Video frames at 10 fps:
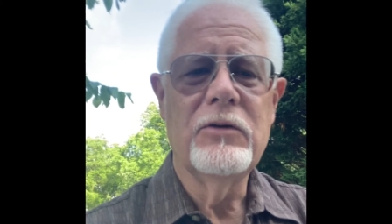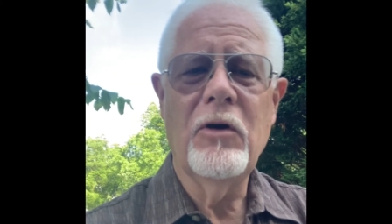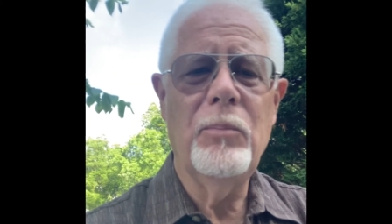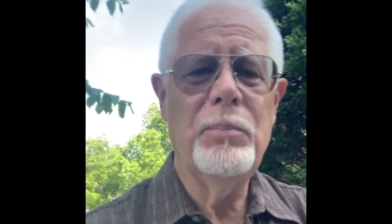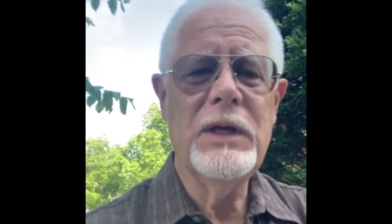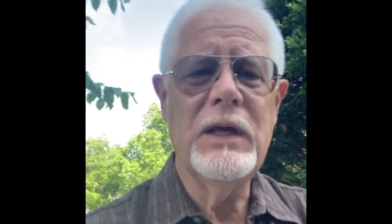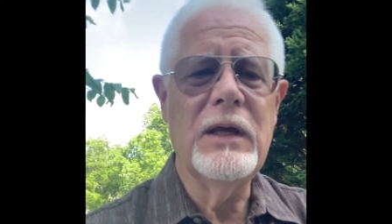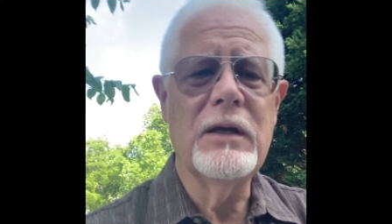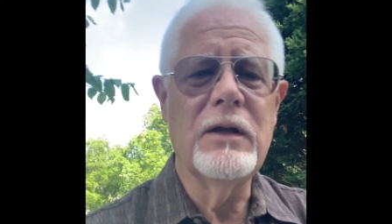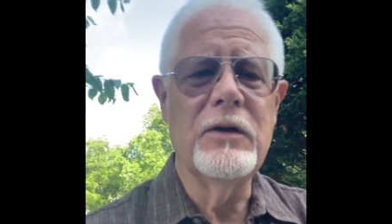don't
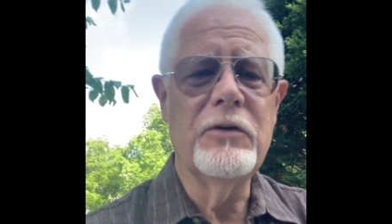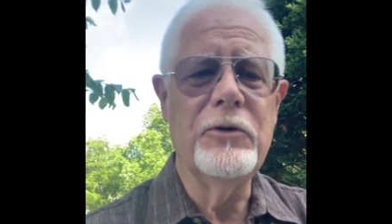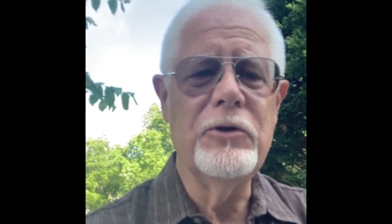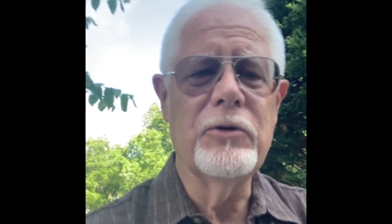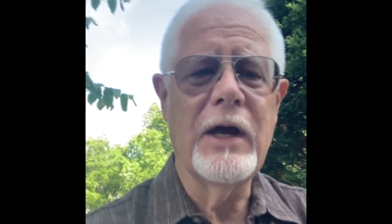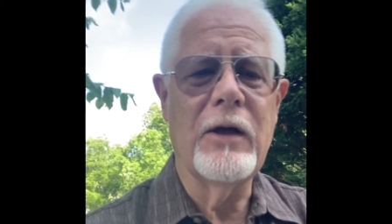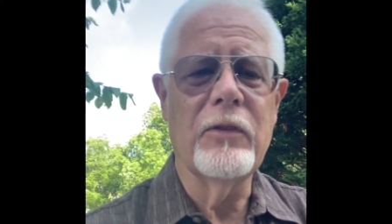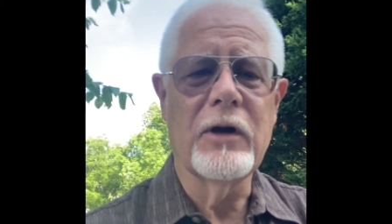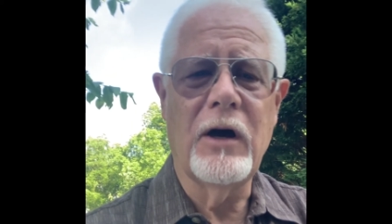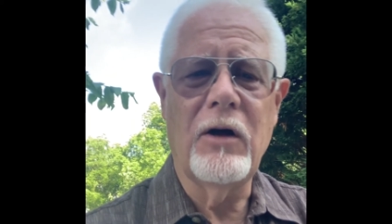begin until you count
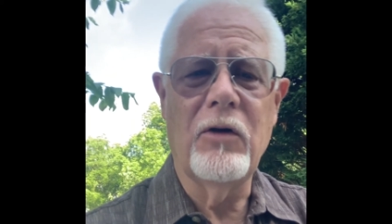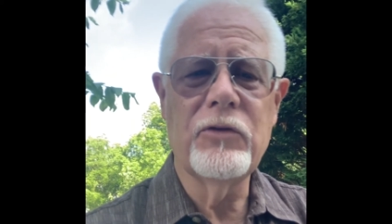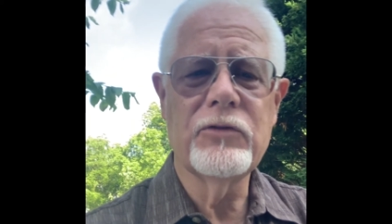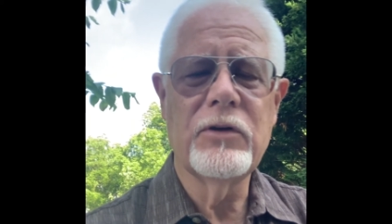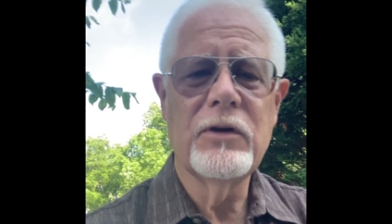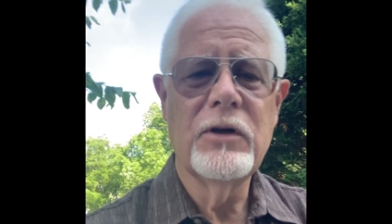the cost.